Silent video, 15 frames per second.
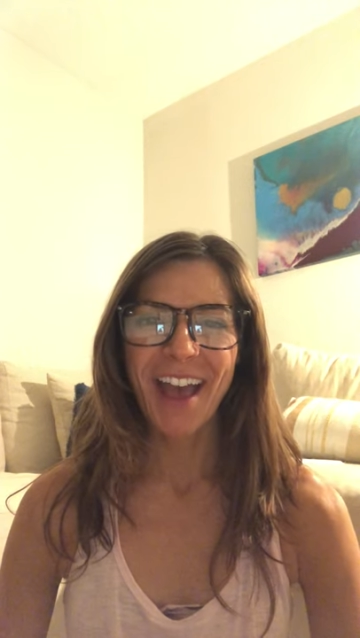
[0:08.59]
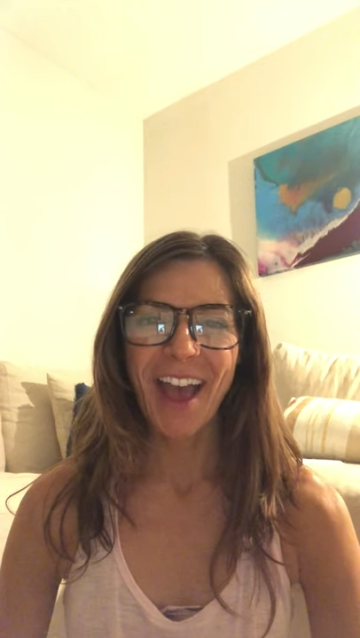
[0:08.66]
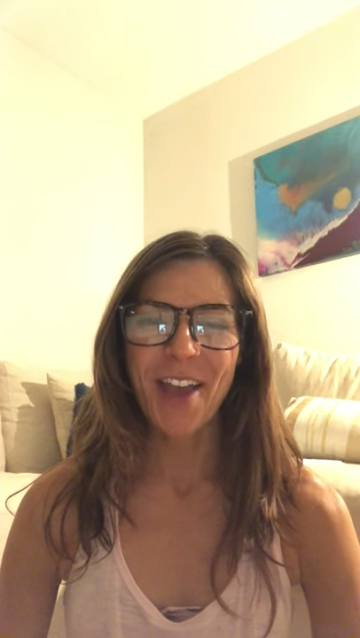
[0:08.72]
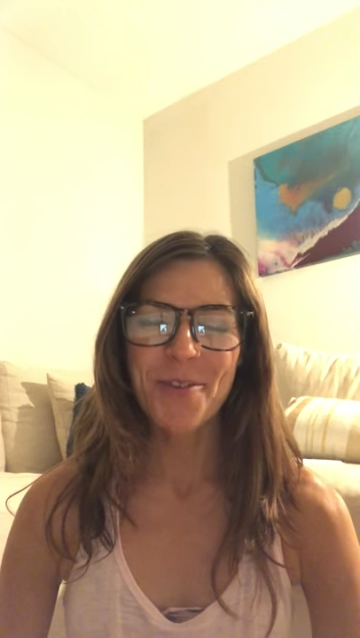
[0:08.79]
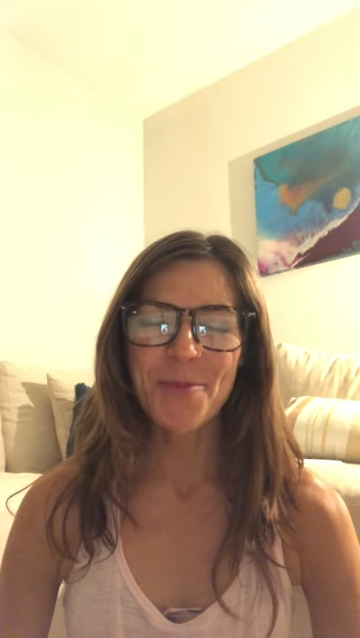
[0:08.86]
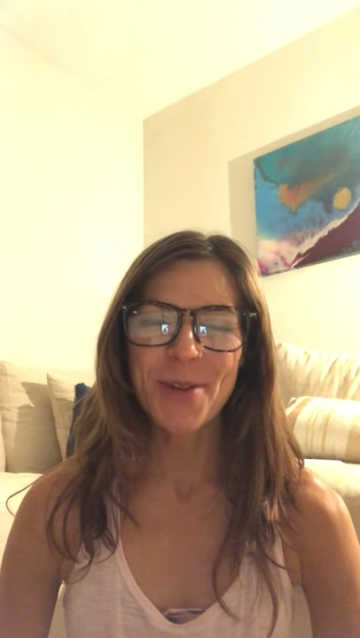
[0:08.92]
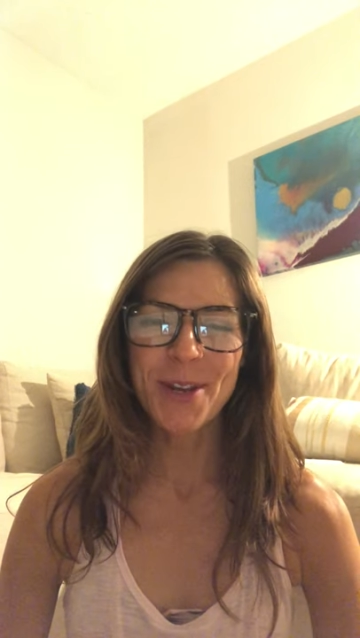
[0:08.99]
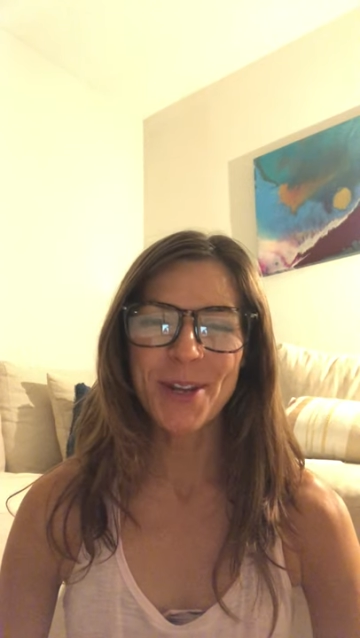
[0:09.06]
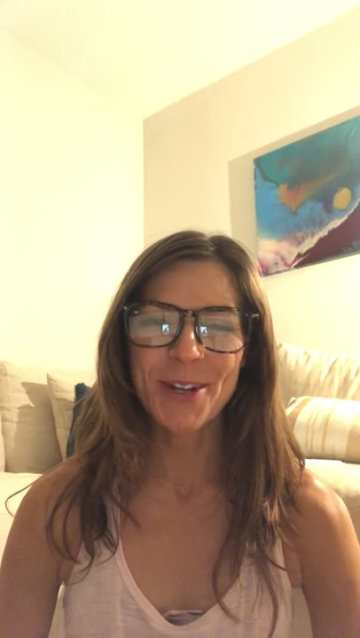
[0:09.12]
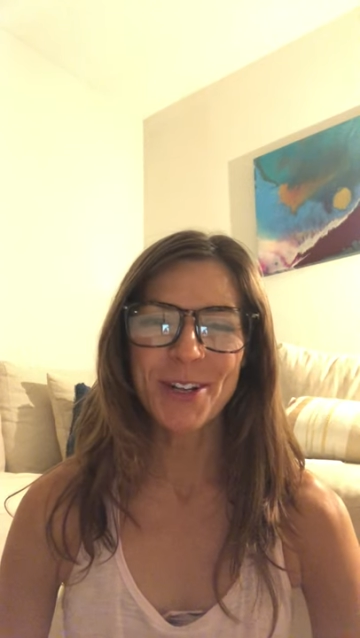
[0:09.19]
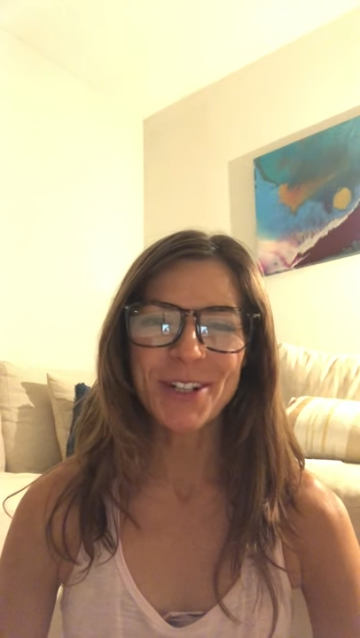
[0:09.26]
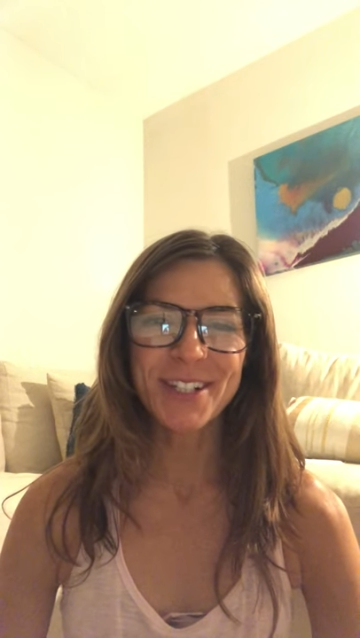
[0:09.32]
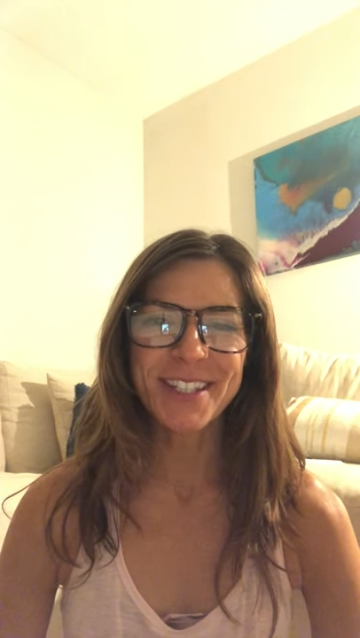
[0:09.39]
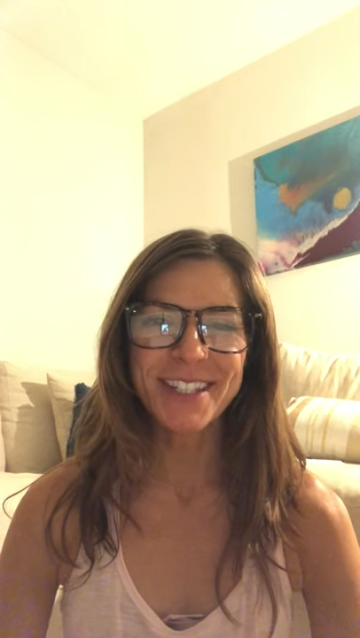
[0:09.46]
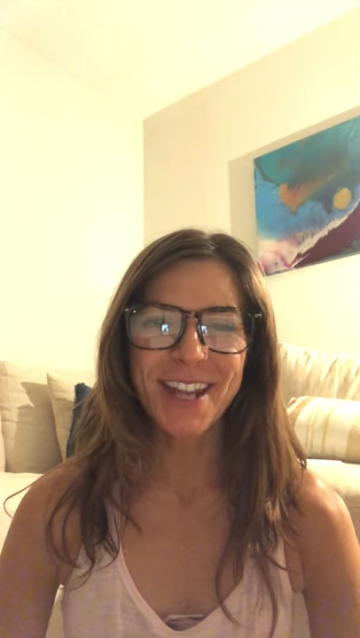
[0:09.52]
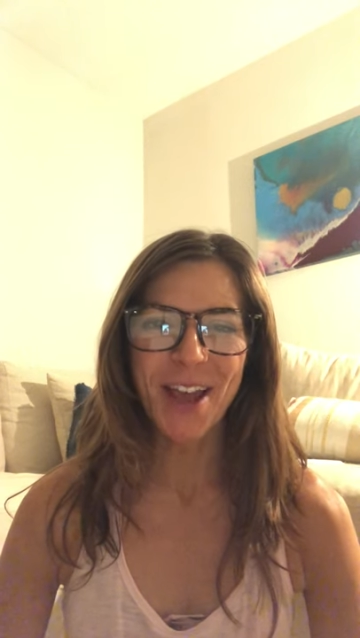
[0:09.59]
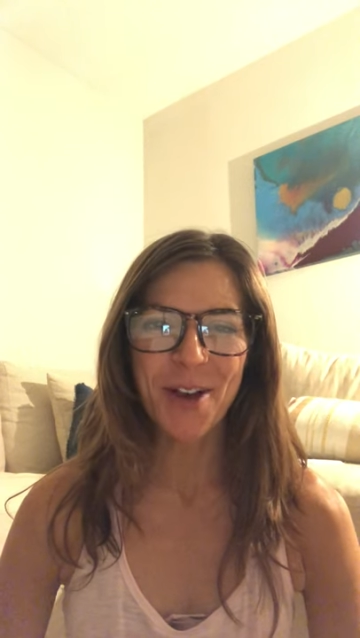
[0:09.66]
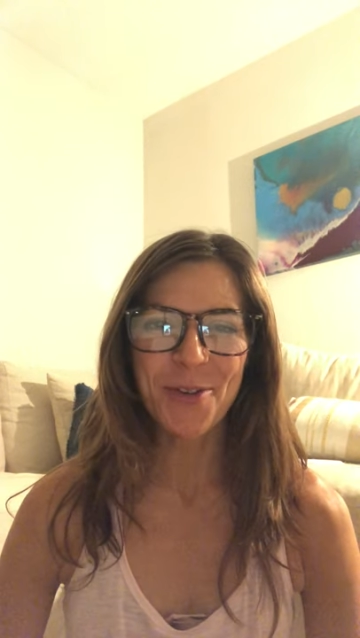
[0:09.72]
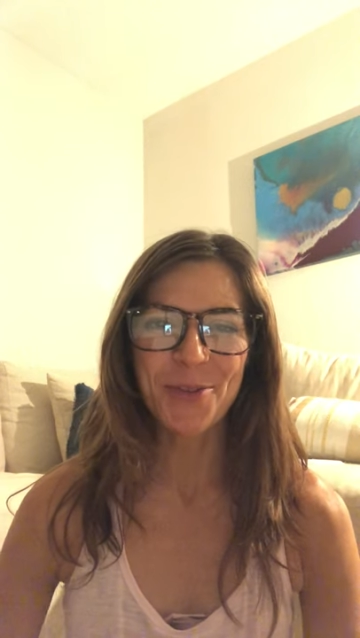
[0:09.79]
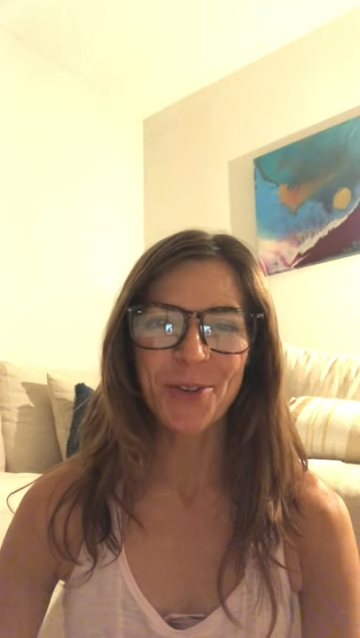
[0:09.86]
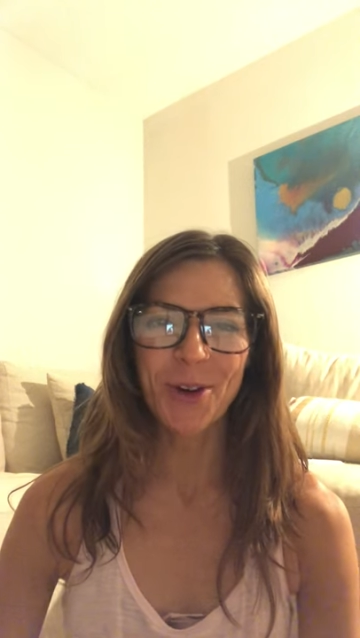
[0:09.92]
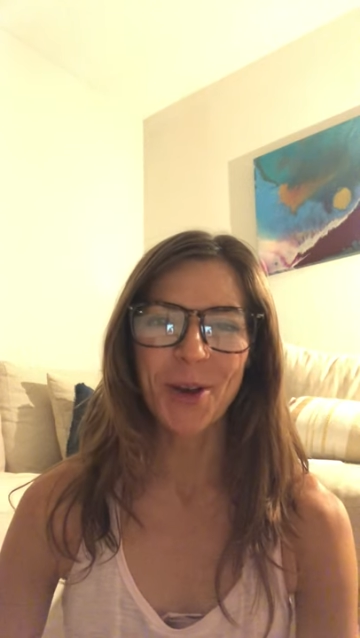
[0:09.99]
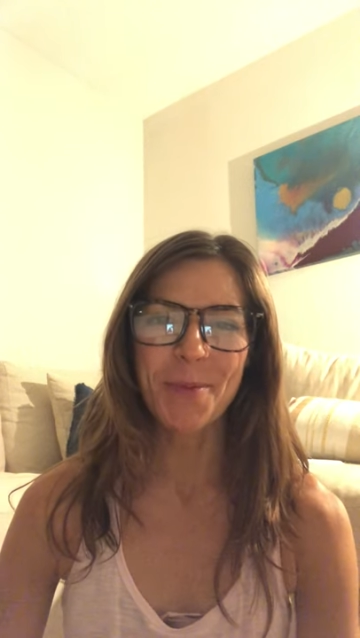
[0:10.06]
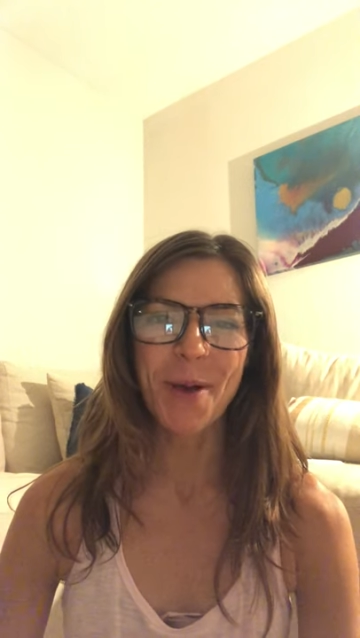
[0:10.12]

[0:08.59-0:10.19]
I've been a nurse now for